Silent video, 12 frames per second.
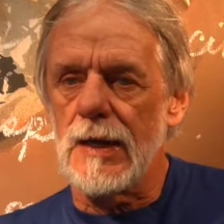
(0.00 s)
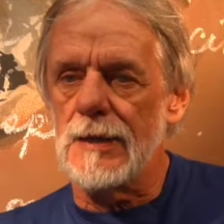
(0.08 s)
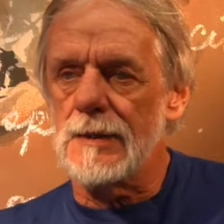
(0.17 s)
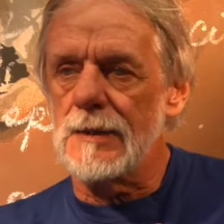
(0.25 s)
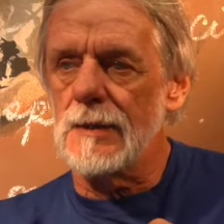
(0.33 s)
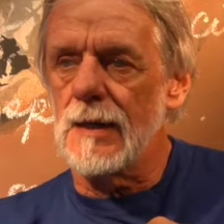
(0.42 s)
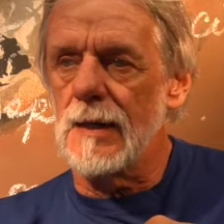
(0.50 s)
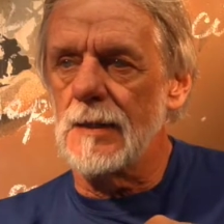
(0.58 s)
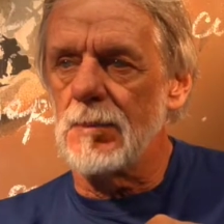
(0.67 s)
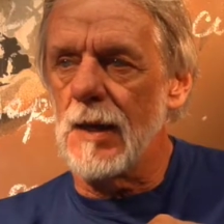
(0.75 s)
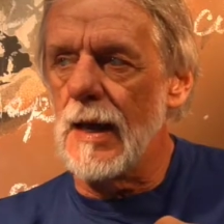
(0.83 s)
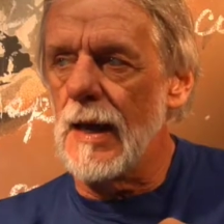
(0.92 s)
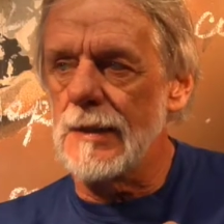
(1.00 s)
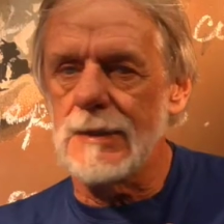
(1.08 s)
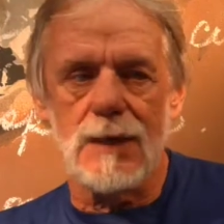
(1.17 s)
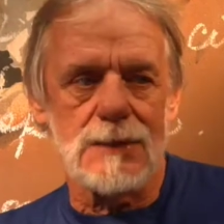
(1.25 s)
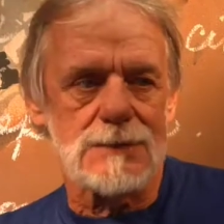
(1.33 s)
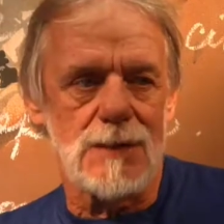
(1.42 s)
got, I applied,
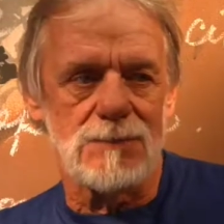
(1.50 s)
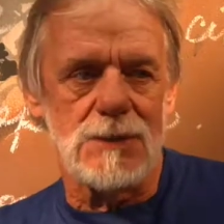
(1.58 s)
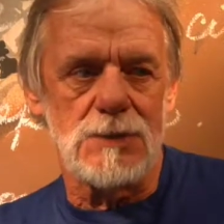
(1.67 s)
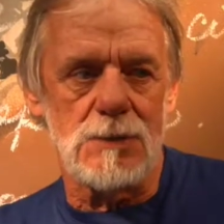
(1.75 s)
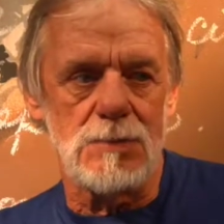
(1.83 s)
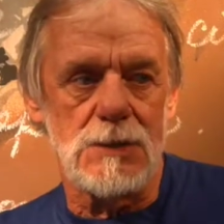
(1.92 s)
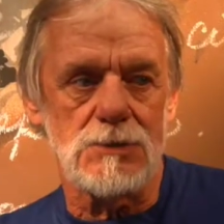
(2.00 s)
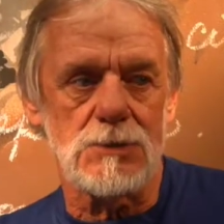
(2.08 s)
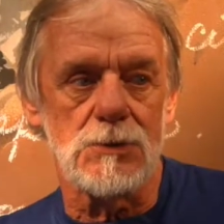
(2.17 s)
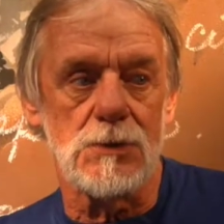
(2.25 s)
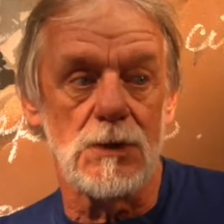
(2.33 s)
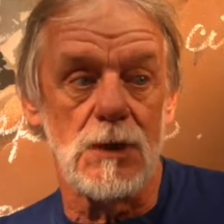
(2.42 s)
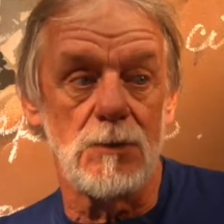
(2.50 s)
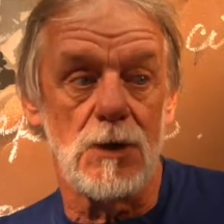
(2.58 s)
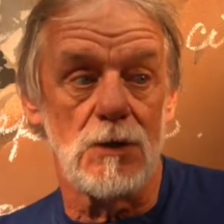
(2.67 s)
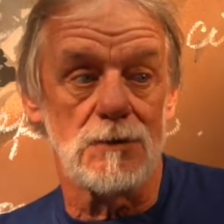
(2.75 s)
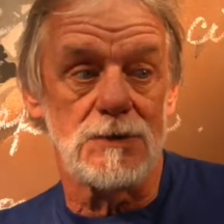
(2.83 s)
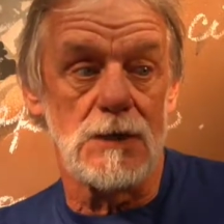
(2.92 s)
got accepted to the Peace Corps, and
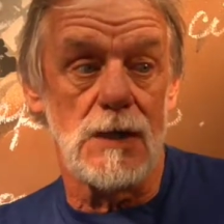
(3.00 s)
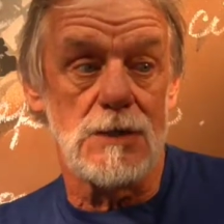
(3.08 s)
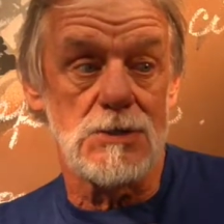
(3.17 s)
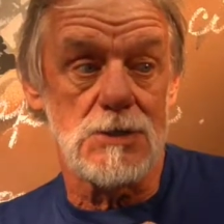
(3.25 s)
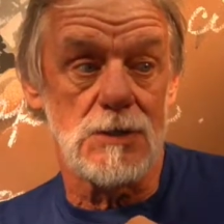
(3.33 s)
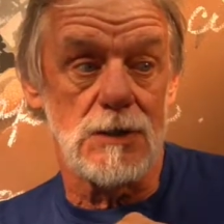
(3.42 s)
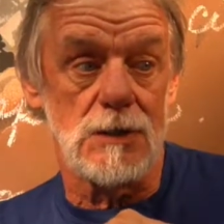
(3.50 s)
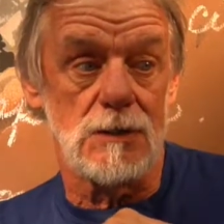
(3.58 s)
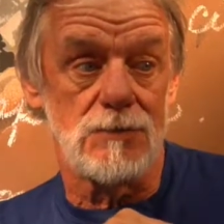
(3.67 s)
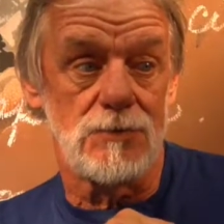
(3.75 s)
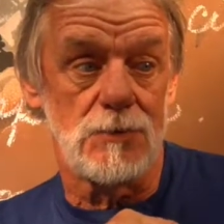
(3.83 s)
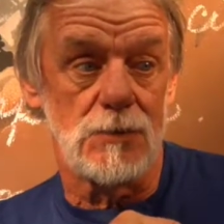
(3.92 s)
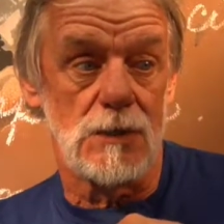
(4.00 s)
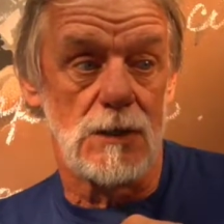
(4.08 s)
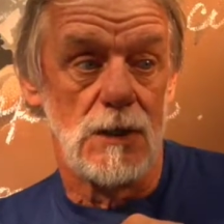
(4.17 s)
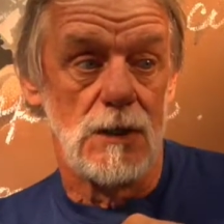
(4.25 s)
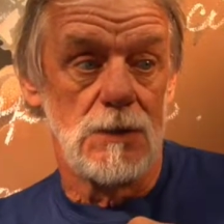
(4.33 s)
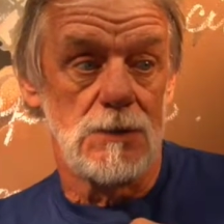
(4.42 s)
went off to Nigeria for
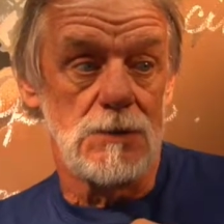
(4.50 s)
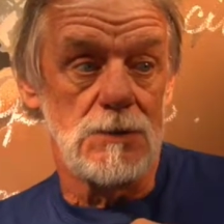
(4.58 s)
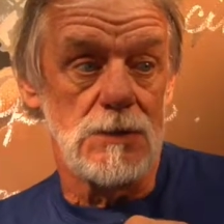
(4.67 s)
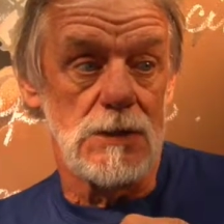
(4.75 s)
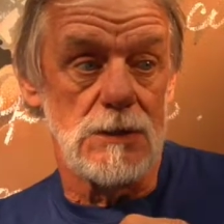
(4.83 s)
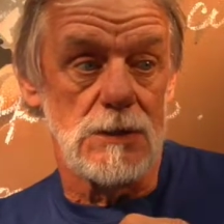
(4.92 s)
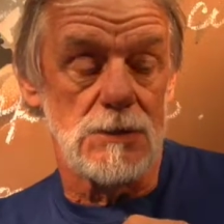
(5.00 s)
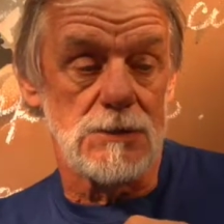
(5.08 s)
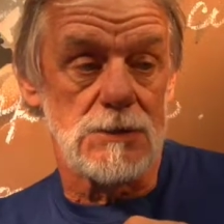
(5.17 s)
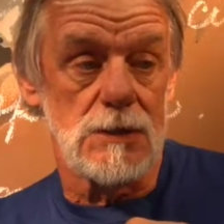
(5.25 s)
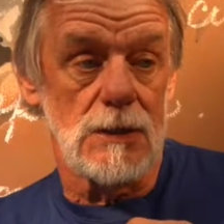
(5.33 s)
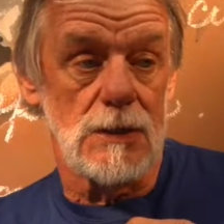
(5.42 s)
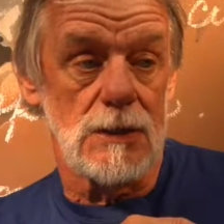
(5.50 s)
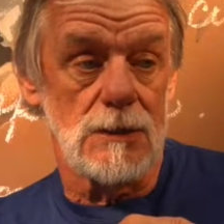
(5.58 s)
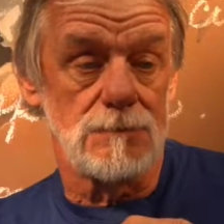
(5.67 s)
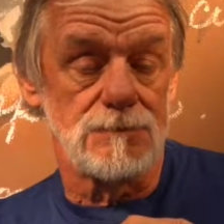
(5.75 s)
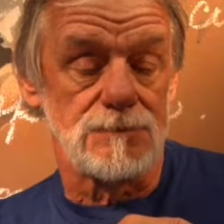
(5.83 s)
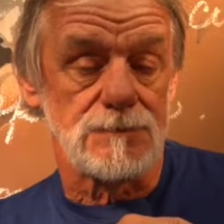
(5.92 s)
two years,
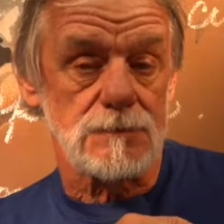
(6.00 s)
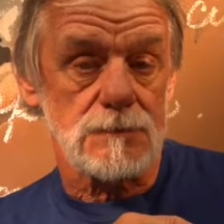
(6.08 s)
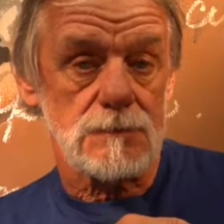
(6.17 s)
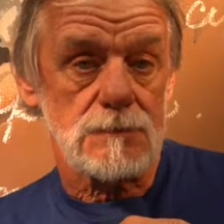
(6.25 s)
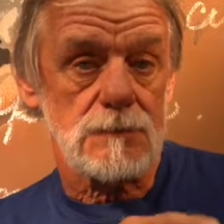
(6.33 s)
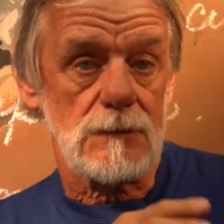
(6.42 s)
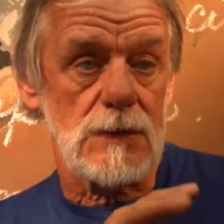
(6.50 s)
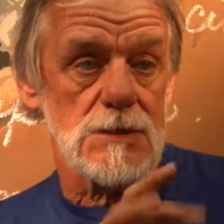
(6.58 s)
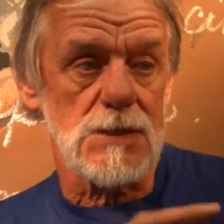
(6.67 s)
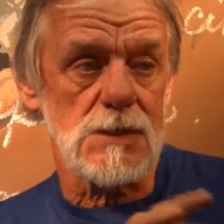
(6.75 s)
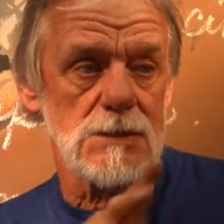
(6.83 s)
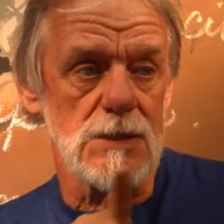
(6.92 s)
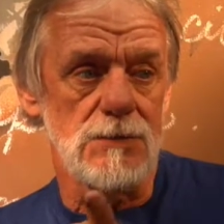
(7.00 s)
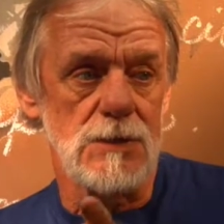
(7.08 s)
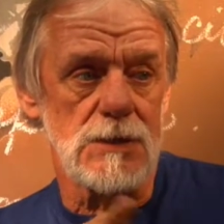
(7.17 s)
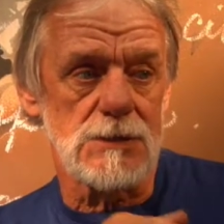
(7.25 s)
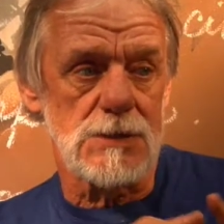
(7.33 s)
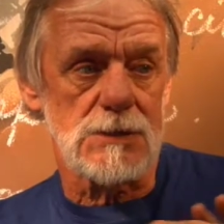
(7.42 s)
um,
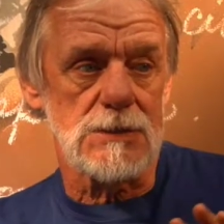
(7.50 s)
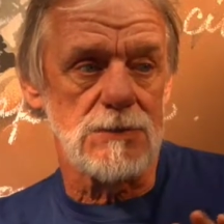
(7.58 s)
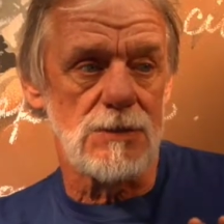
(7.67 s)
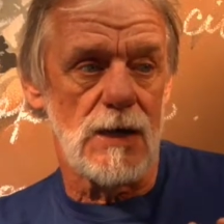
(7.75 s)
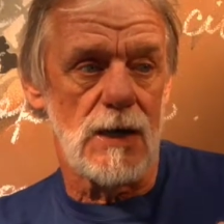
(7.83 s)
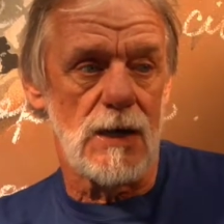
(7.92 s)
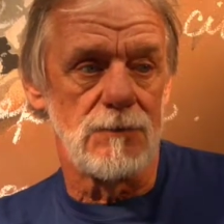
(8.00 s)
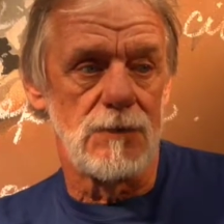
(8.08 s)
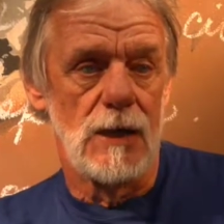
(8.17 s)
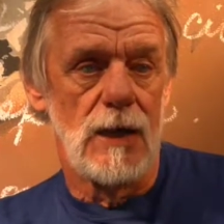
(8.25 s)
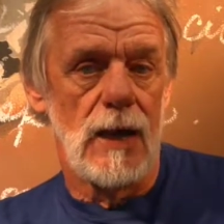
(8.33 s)
63 to 65.